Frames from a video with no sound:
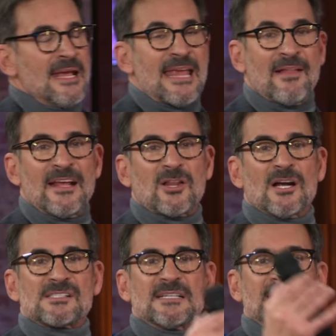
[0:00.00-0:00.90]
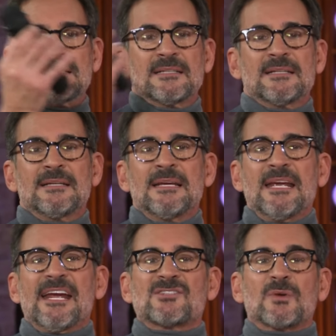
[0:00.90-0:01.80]
Kelly Clarkson
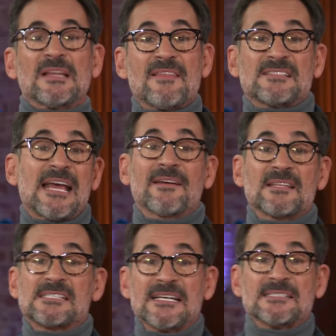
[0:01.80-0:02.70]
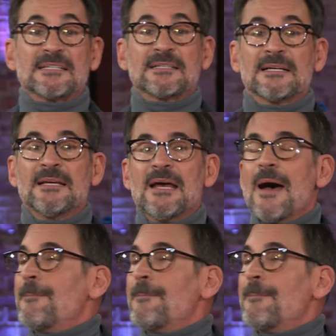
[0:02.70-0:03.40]
yes. is really the sound of the season. Yes.